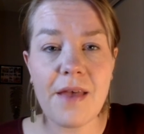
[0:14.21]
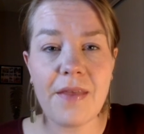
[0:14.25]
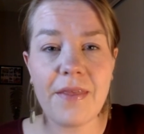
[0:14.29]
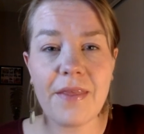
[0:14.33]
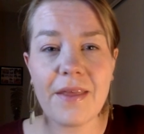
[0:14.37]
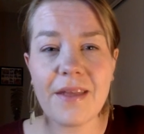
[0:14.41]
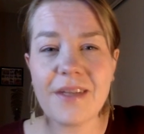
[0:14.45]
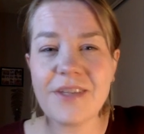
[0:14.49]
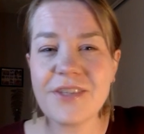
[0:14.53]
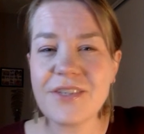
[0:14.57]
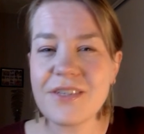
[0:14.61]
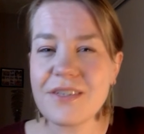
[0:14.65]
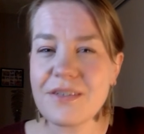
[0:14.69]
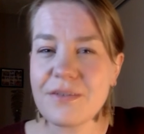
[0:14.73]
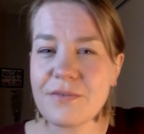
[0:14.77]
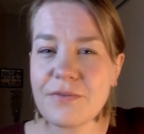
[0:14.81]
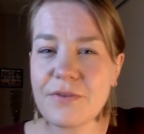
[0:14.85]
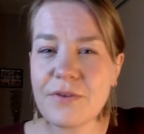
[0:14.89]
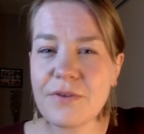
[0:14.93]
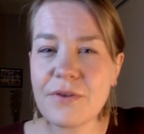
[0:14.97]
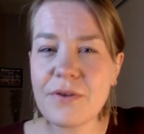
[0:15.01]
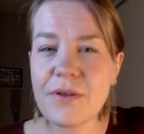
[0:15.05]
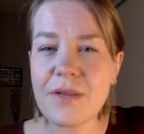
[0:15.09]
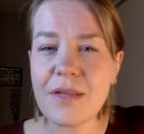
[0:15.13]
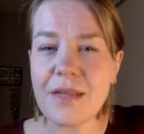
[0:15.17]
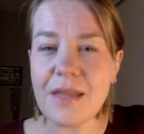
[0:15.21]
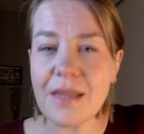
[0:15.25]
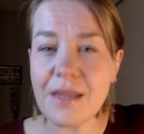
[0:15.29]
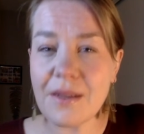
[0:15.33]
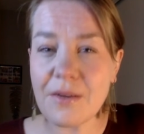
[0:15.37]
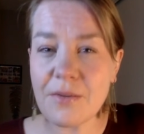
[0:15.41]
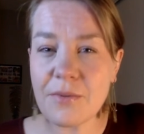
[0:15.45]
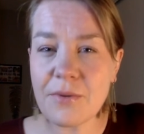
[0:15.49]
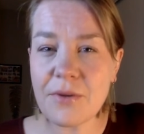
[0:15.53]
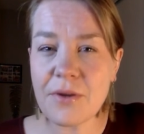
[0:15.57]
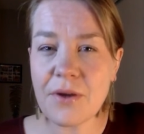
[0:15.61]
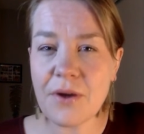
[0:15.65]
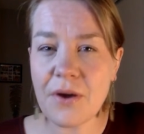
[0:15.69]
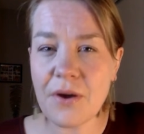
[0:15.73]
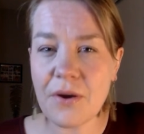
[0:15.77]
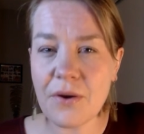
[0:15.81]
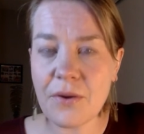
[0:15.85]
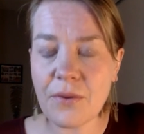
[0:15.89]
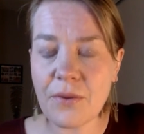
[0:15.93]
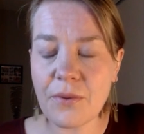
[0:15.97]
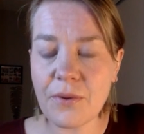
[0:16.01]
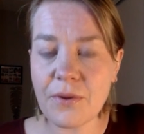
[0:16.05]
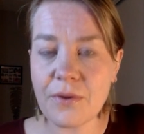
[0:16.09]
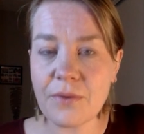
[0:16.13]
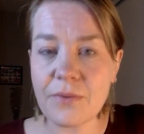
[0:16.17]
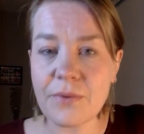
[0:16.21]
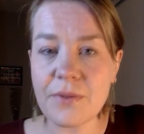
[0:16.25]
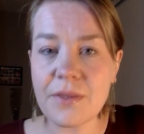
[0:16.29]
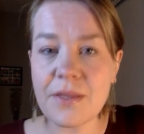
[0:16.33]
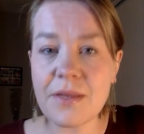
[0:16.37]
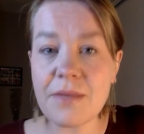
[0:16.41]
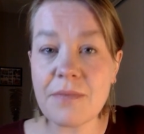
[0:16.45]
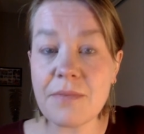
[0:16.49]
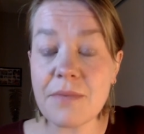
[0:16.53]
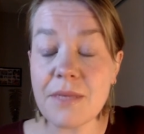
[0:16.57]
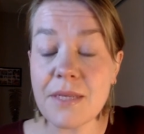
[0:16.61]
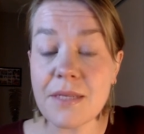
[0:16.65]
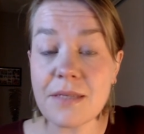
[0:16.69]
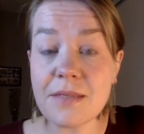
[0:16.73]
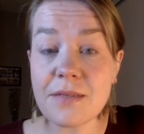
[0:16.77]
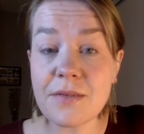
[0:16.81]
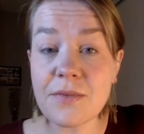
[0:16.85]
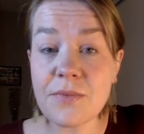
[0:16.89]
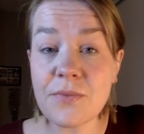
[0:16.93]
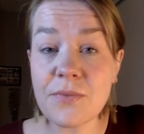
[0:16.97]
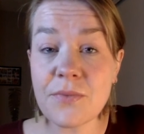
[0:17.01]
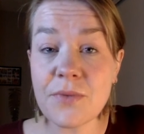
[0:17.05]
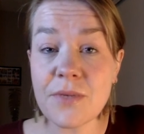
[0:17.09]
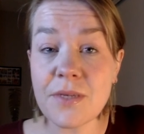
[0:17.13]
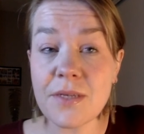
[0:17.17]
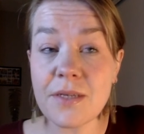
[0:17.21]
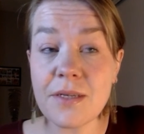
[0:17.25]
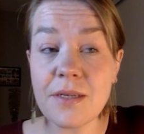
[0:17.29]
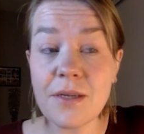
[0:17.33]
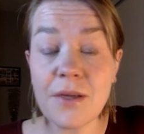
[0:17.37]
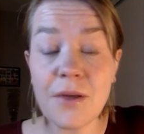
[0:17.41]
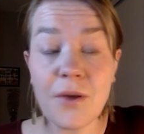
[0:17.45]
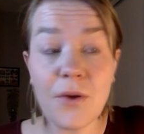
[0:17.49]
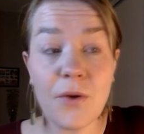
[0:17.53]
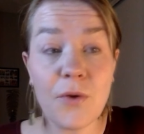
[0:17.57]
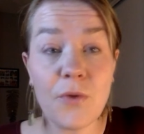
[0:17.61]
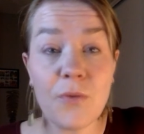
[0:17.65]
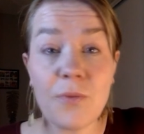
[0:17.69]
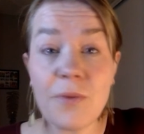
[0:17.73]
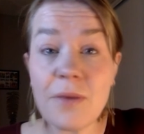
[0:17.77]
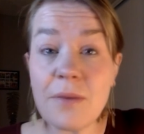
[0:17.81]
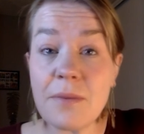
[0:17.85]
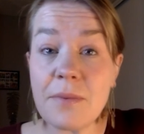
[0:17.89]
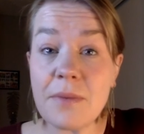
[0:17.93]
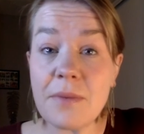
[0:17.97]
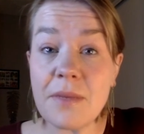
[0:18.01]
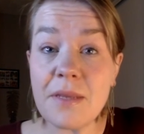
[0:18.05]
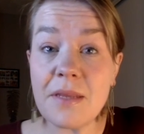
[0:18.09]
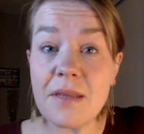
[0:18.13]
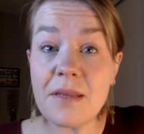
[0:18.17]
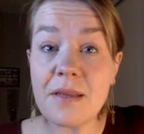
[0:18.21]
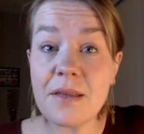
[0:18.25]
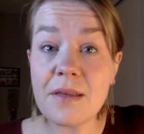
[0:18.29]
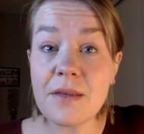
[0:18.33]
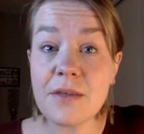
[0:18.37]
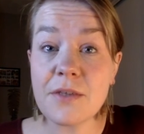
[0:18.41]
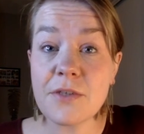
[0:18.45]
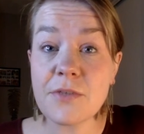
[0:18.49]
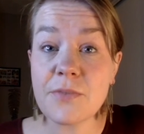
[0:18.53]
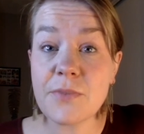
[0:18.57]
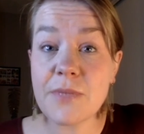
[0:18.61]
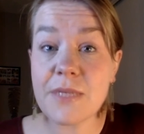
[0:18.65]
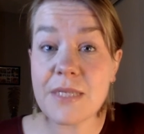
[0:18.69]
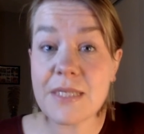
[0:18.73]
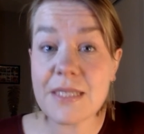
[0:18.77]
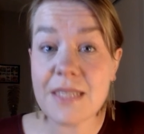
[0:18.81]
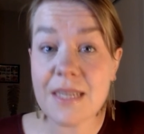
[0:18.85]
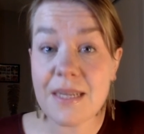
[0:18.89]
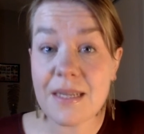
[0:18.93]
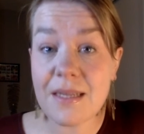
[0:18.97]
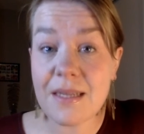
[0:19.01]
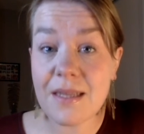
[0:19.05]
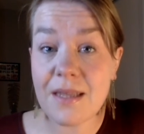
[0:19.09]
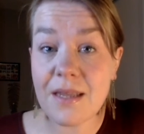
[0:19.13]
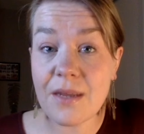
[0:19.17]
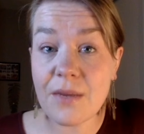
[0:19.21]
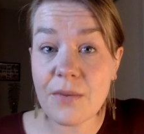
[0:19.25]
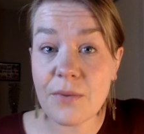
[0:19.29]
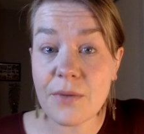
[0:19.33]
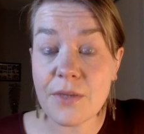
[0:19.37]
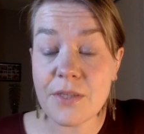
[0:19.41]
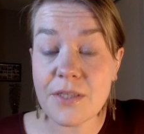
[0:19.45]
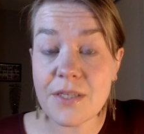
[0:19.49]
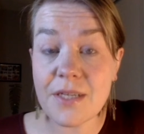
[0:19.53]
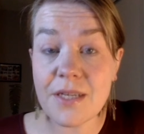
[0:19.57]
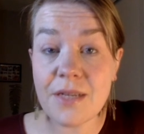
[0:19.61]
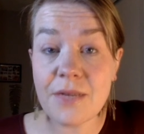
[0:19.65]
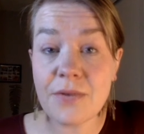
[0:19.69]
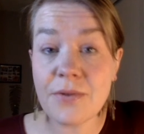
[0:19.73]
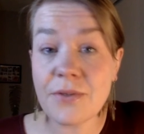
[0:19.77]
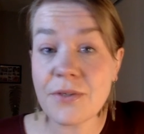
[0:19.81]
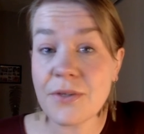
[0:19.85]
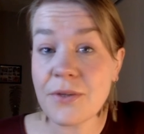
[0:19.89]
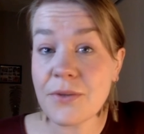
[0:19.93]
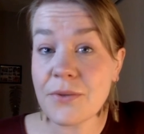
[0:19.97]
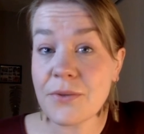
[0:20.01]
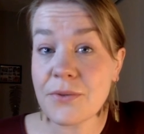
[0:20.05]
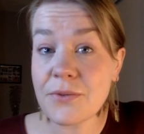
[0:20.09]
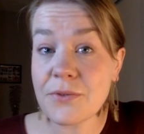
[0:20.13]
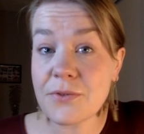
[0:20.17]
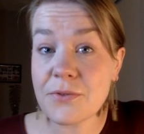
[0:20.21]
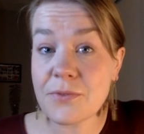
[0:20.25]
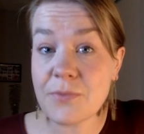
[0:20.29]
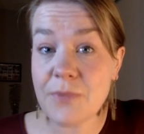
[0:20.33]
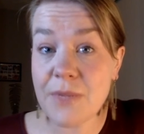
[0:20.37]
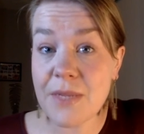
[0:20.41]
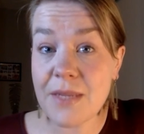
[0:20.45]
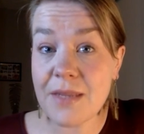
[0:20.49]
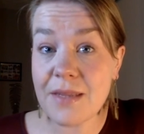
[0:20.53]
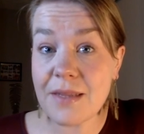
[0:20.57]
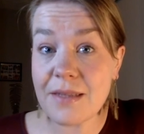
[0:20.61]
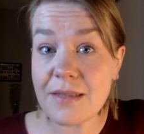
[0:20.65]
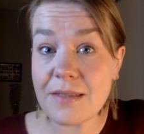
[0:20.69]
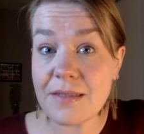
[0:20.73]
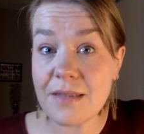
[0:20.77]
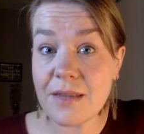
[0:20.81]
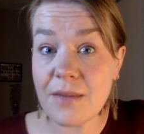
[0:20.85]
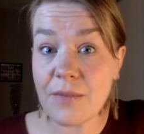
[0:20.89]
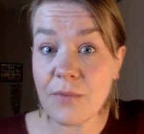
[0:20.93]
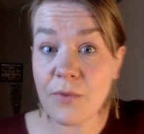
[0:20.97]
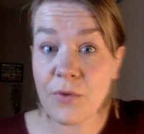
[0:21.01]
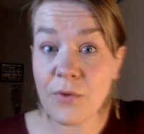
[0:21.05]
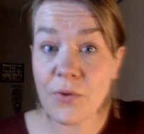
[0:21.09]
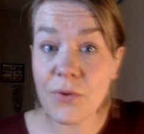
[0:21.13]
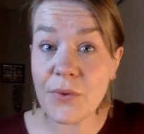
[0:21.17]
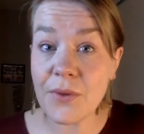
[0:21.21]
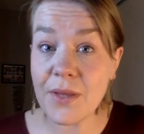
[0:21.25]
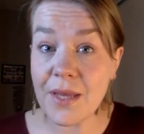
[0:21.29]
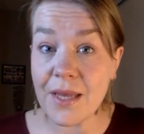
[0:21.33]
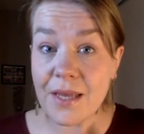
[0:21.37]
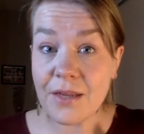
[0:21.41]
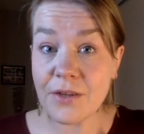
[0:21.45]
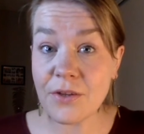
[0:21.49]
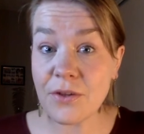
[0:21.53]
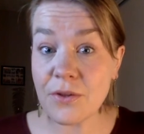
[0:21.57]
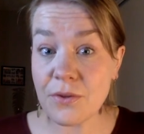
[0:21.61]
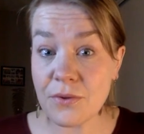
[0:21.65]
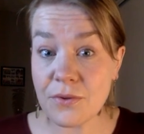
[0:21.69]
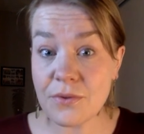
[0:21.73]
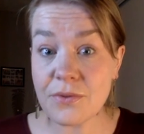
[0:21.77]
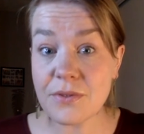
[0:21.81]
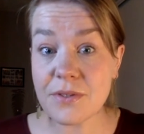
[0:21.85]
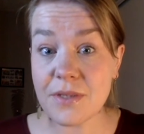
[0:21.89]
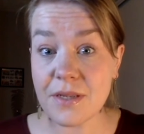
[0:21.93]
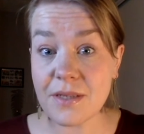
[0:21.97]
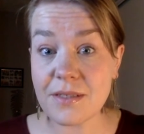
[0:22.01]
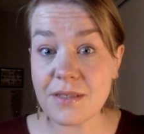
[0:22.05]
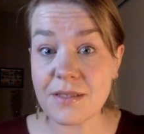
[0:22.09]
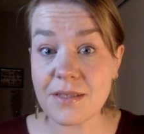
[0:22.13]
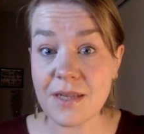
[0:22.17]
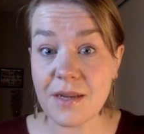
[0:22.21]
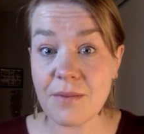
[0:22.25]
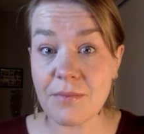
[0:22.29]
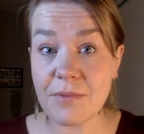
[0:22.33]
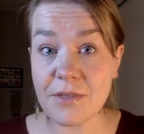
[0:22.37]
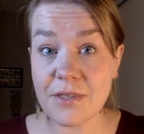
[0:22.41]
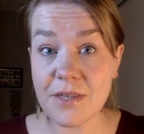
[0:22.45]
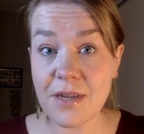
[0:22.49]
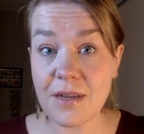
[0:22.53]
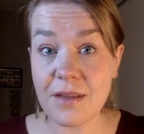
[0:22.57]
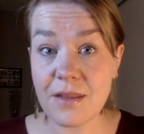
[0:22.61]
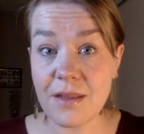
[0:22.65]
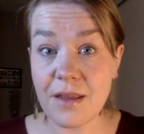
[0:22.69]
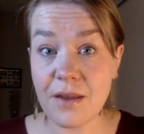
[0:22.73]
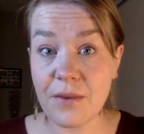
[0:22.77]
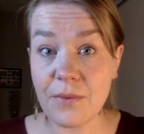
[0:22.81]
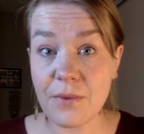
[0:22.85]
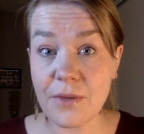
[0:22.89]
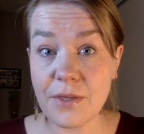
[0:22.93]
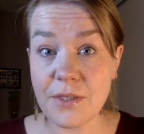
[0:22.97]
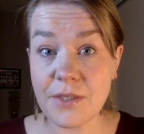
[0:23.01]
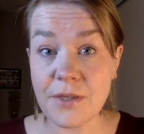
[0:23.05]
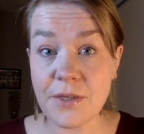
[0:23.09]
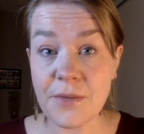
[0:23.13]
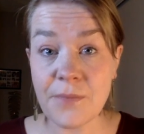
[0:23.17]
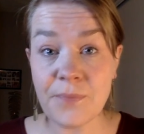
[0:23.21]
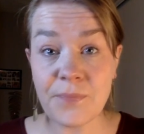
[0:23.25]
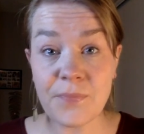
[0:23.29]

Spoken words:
that just feel a little bit awkward when they meet someone who maybe speaks sign language and you don't speak that same or you can't use that same sign language.